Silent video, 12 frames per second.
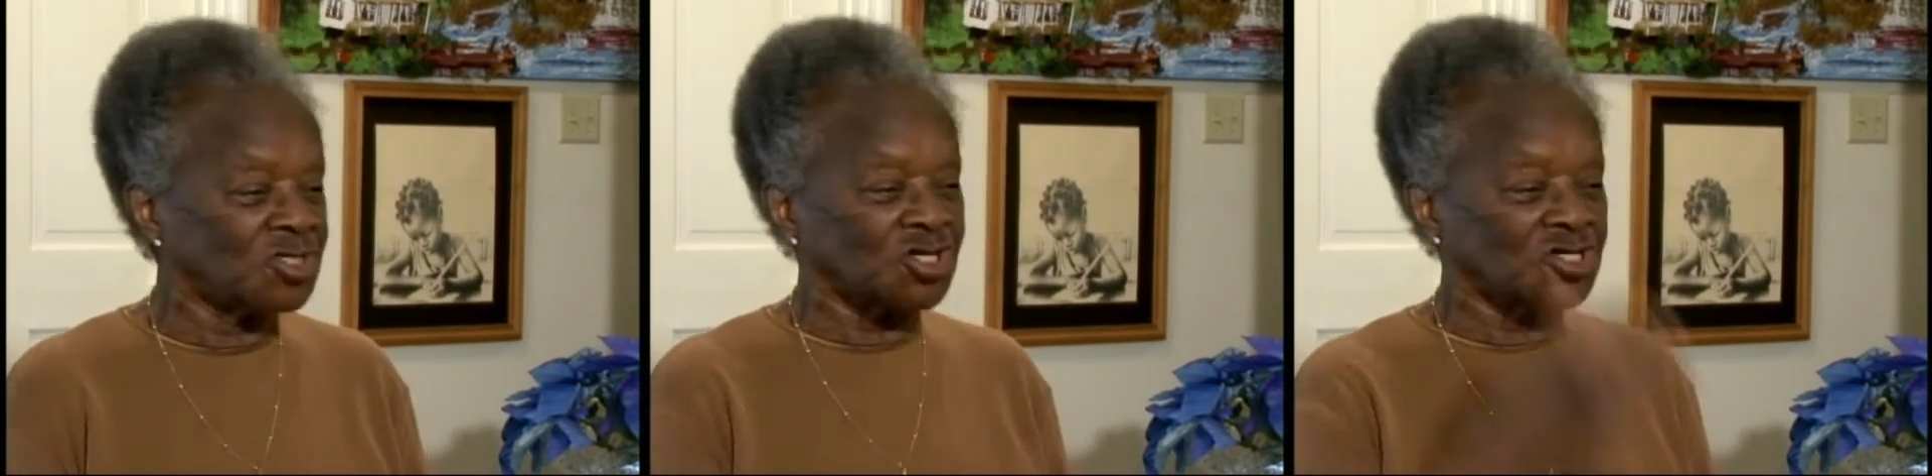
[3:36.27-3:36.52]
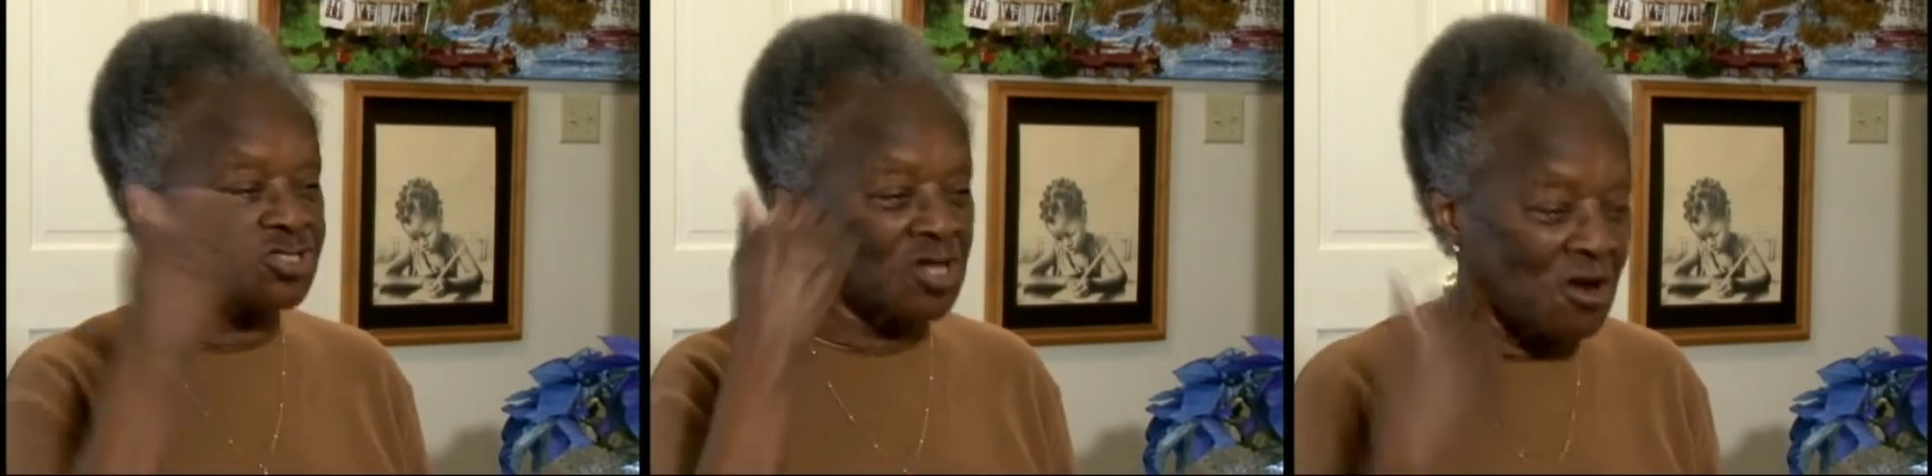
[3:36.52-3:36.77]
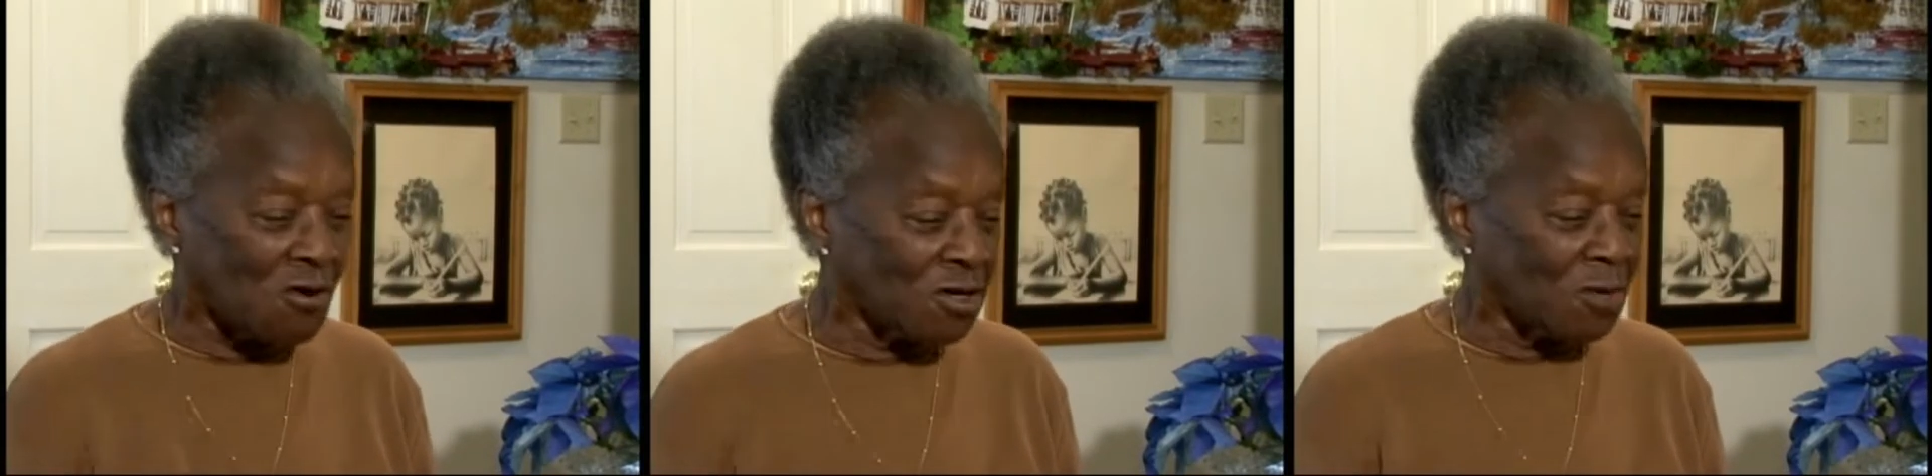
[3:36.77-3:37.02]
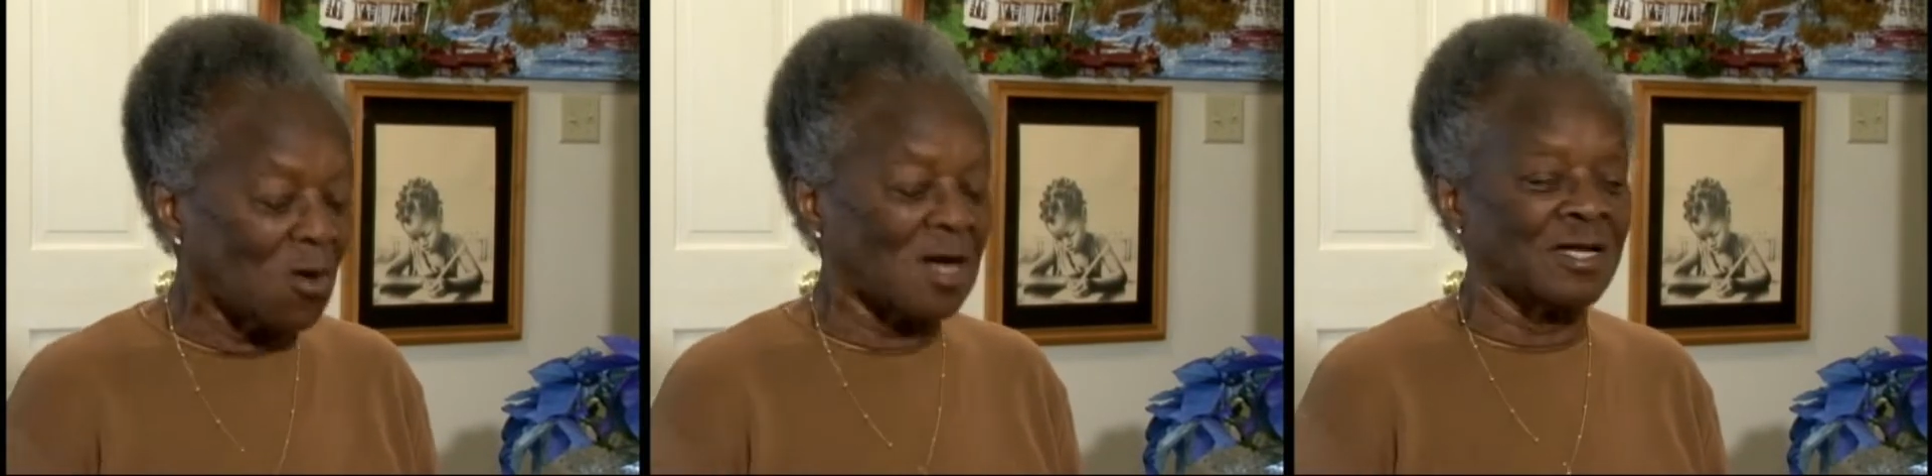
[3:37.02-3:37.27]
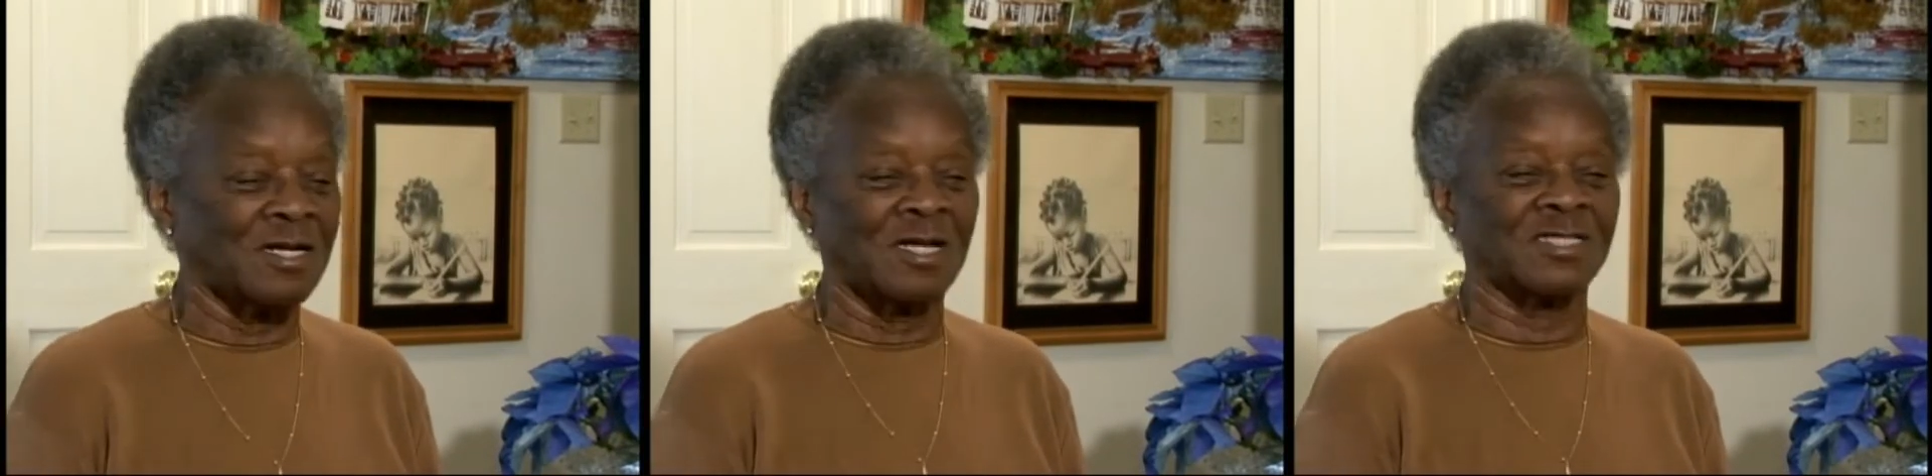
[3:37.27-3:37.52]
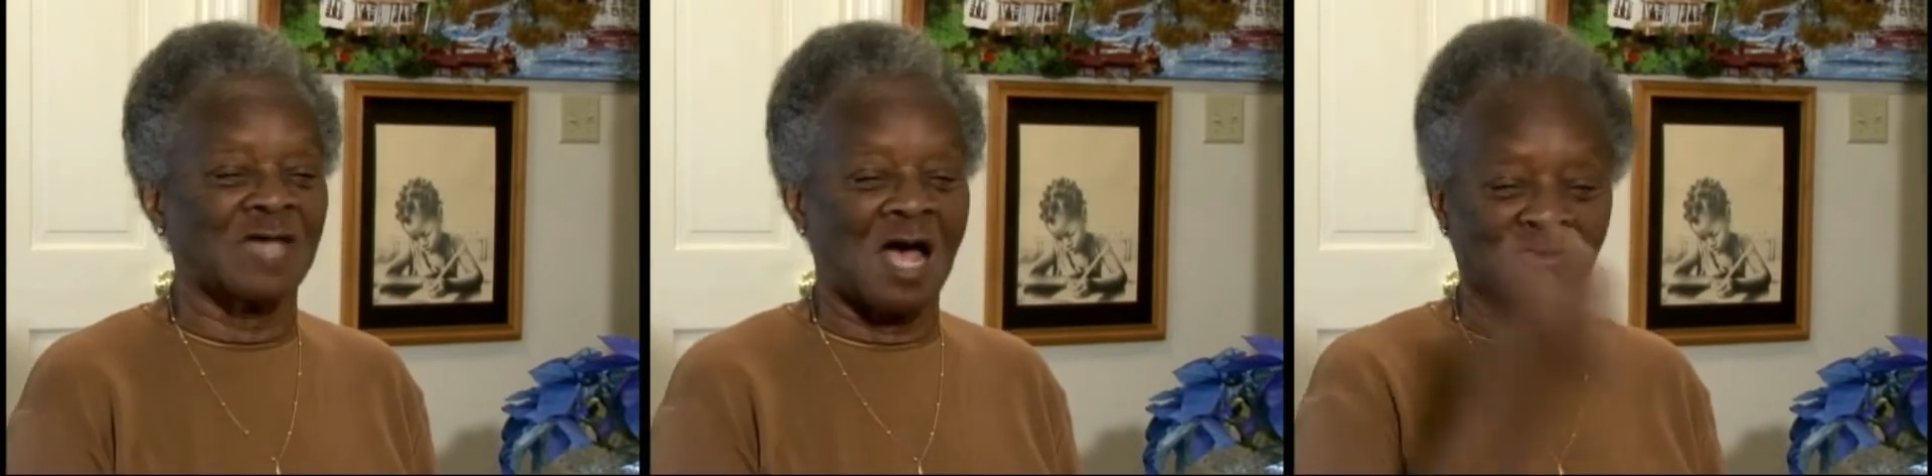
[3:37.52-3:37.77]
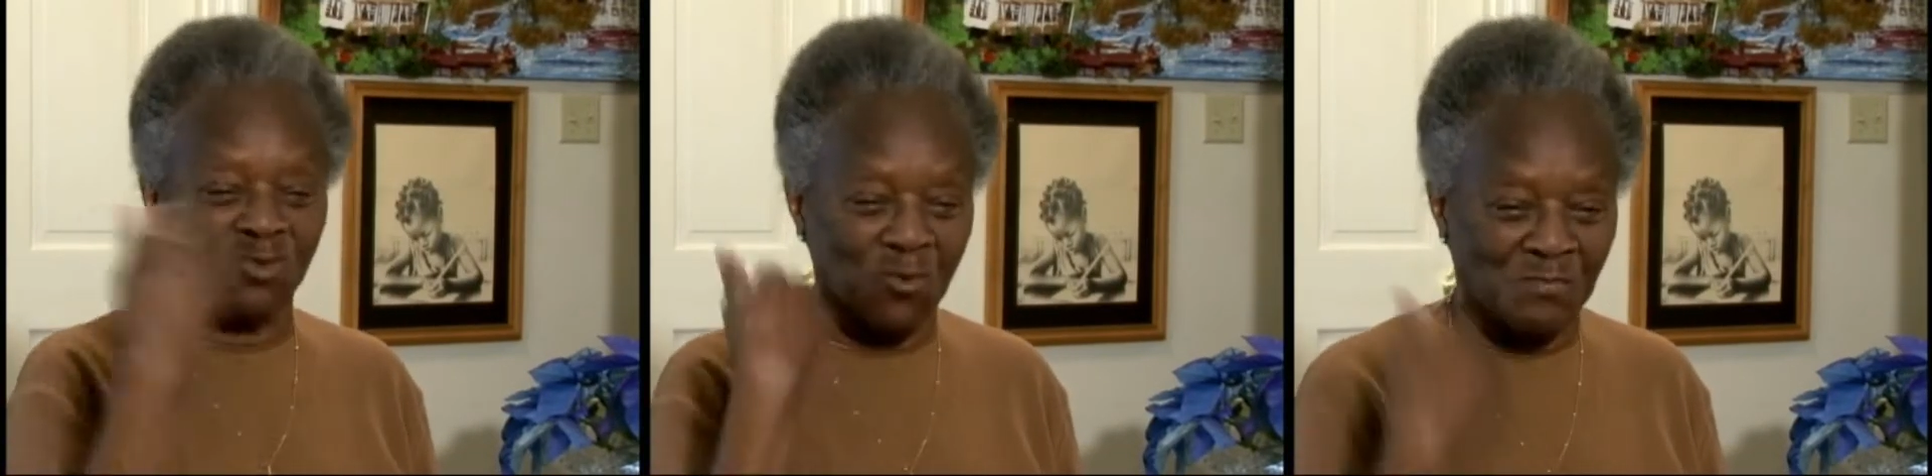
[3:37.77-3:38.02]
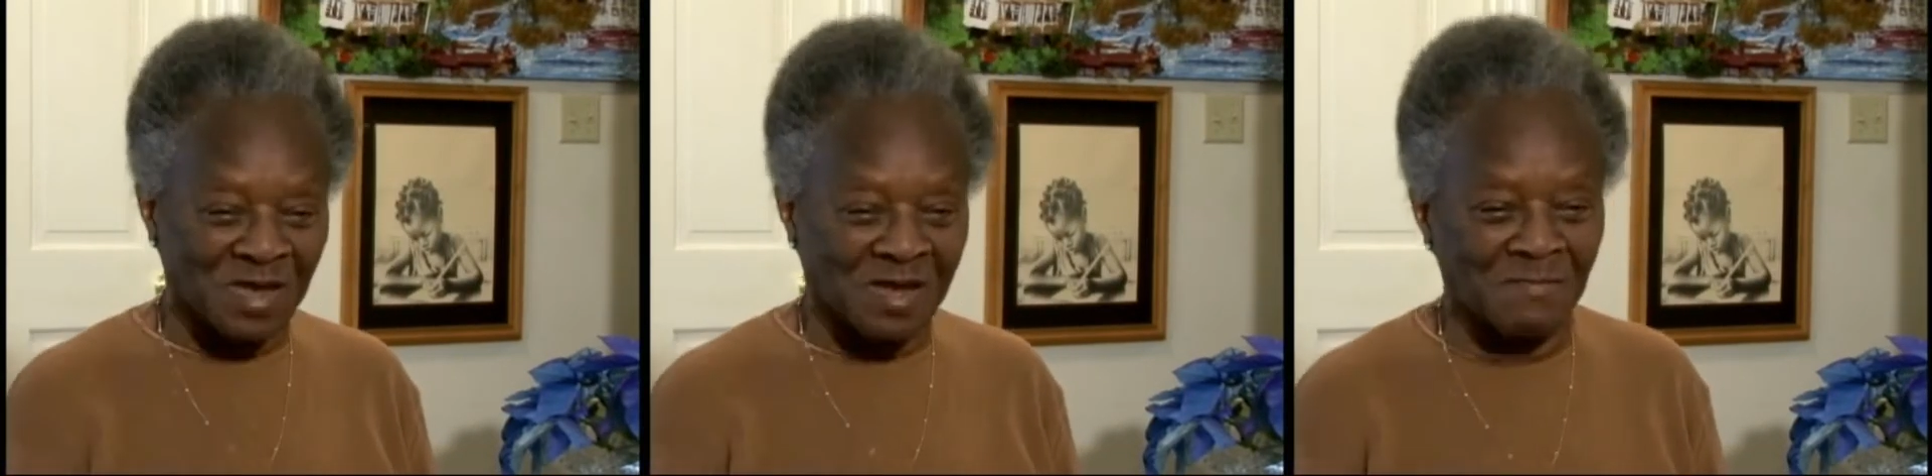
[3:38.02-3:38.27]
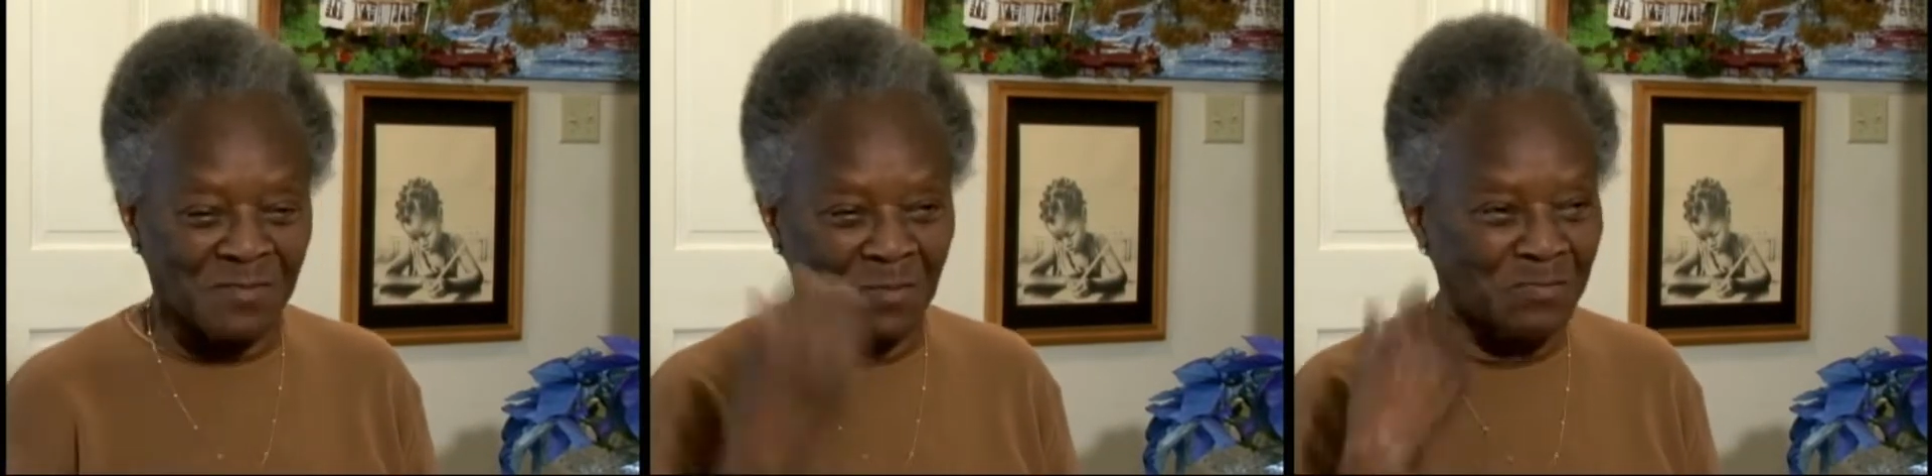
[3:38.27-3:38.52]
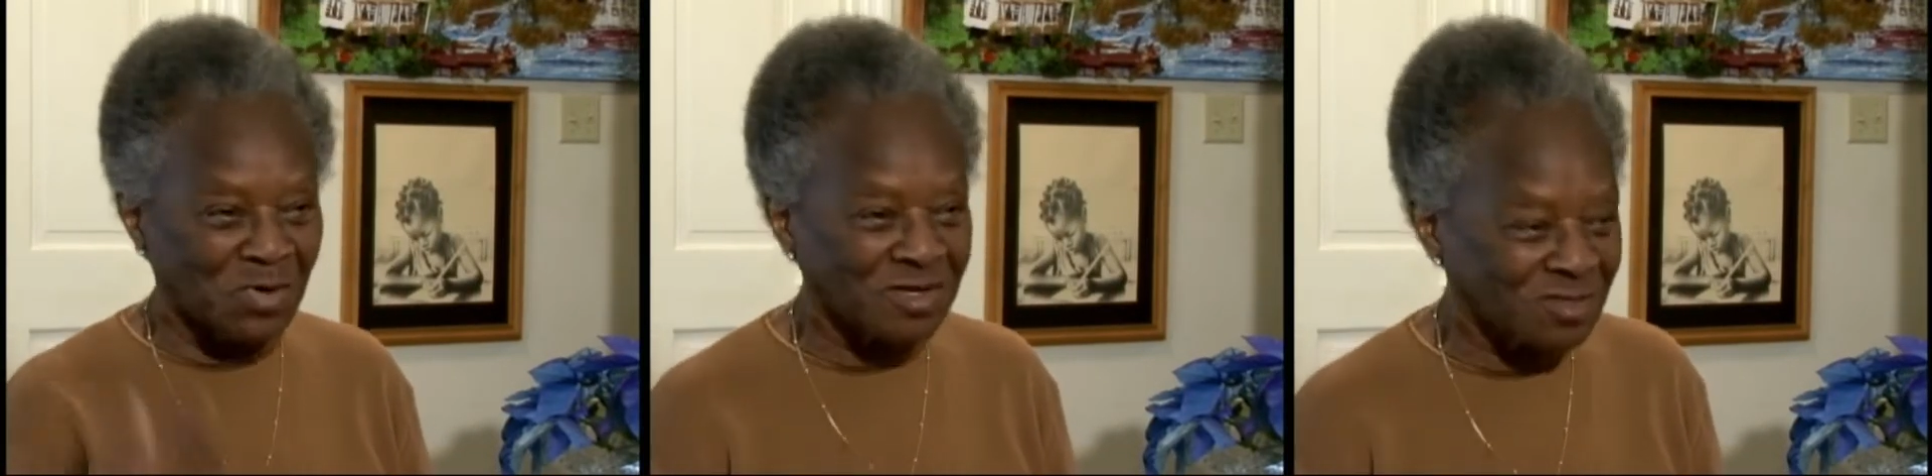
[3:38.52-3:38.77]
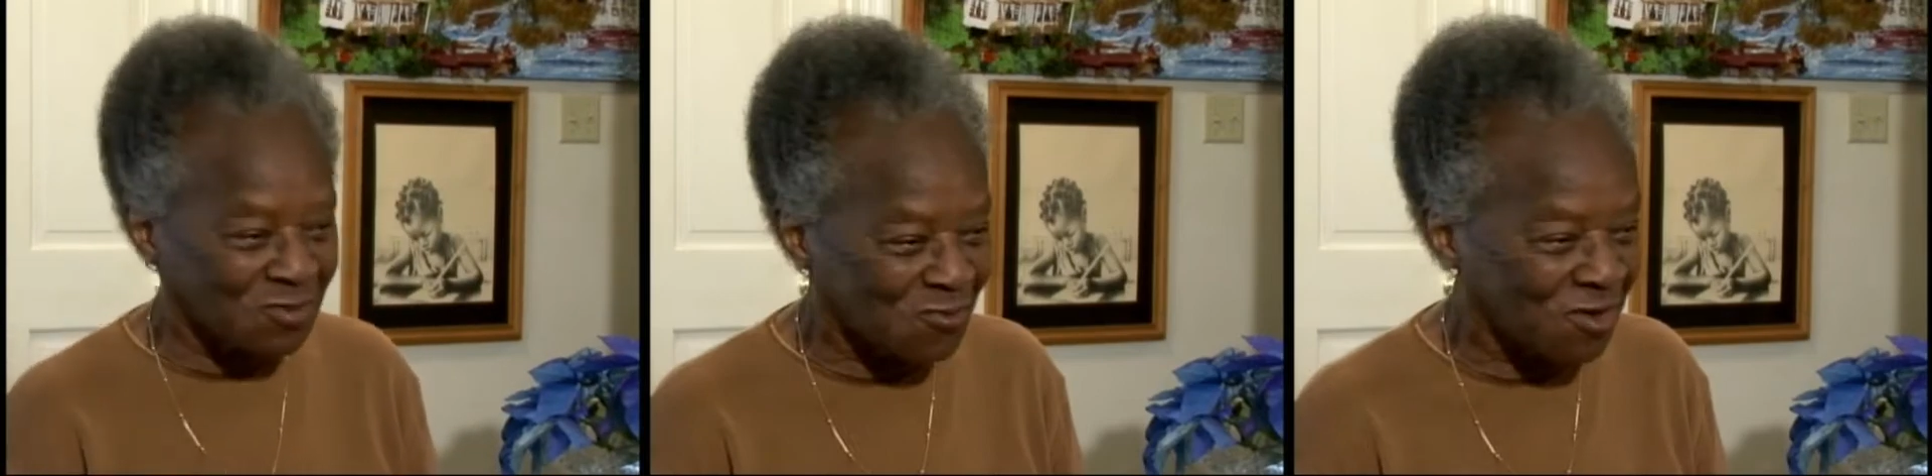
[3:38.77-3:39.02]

she's the only one in this house who pick up a book to